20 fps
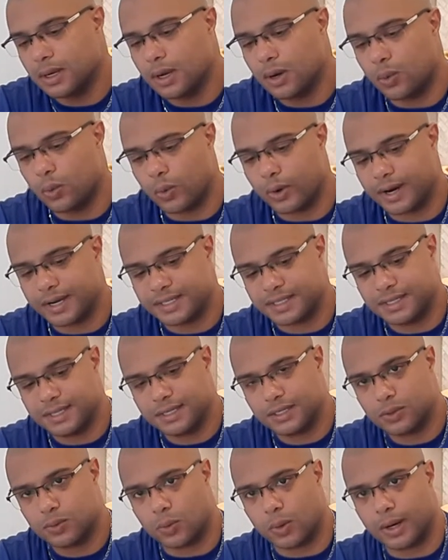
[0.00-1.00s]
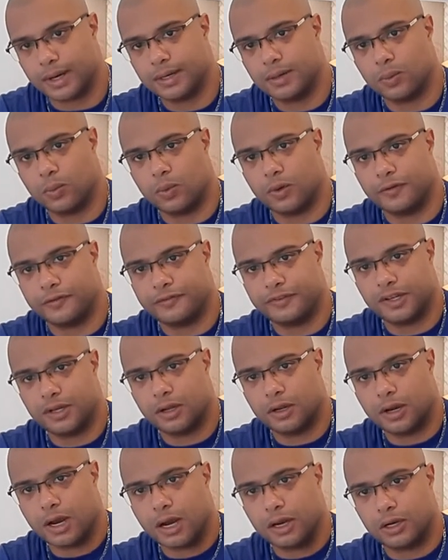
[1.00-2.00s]
Whereas this one will feel a
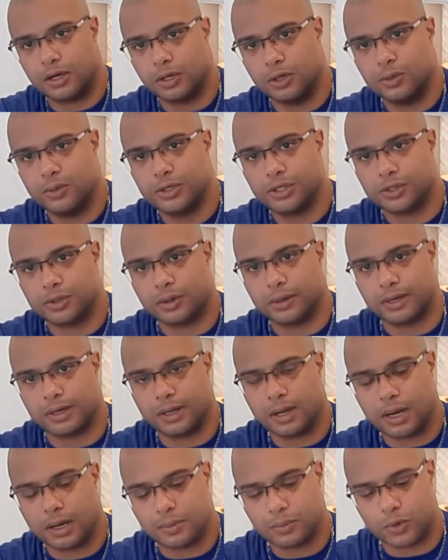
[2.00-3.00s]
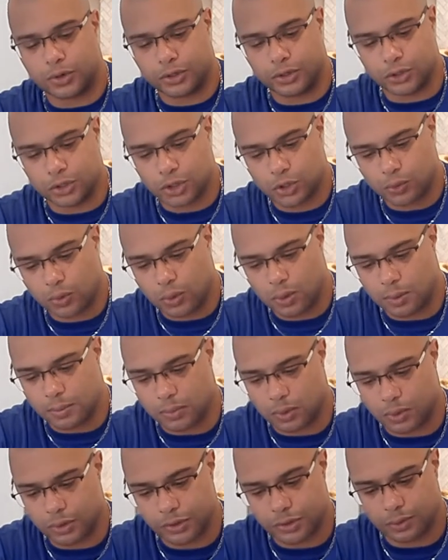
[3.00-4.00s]
lot looser and a lot more
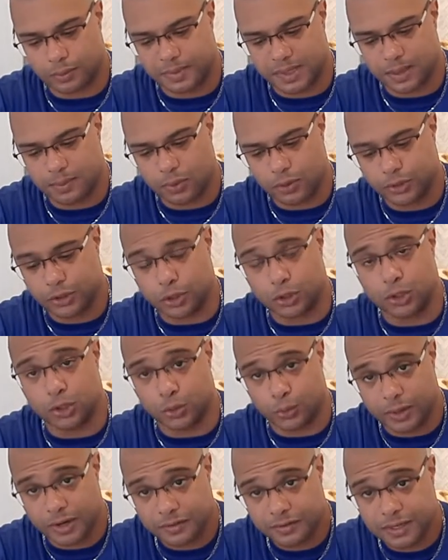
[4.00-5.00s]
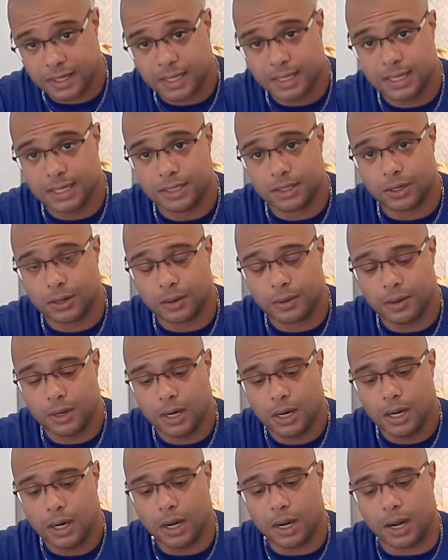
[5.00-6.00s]
controllable. You'll be able to drift it easier.
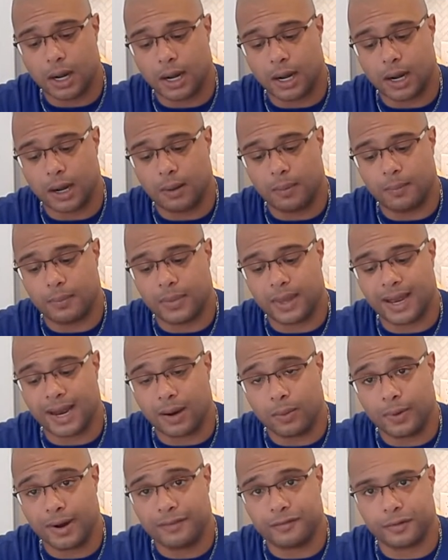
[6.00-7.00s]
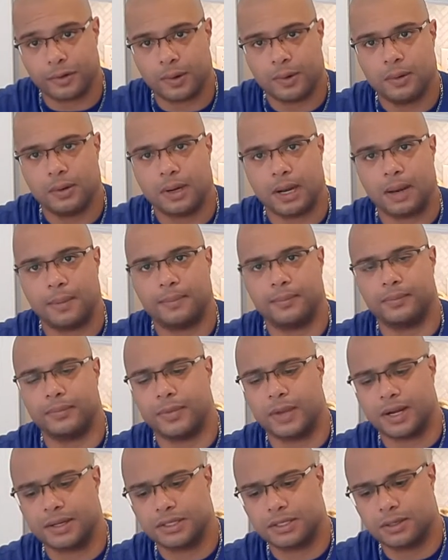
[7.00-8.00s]
However, I'm
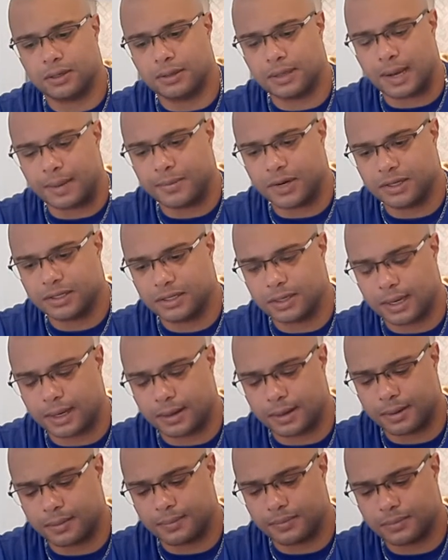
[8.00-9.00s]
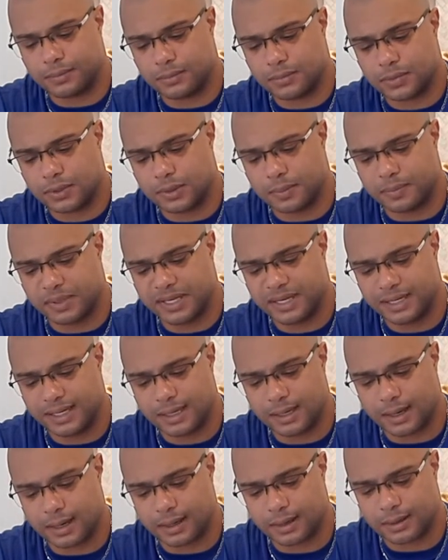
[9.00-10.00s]
not
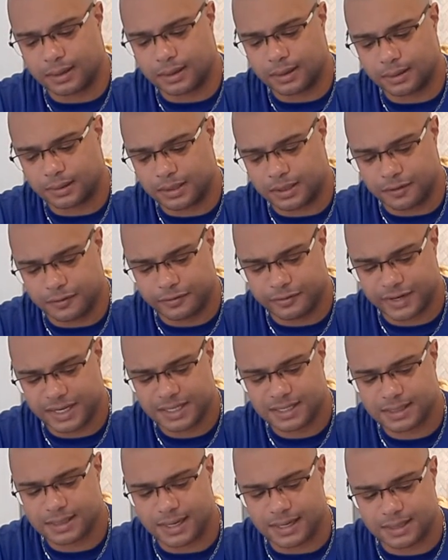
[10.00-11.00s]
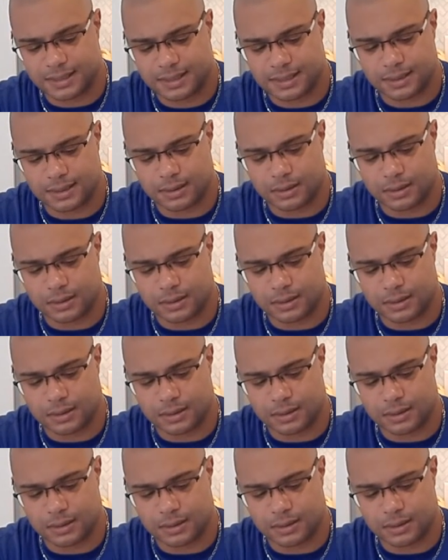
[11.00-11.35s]
completely convinced that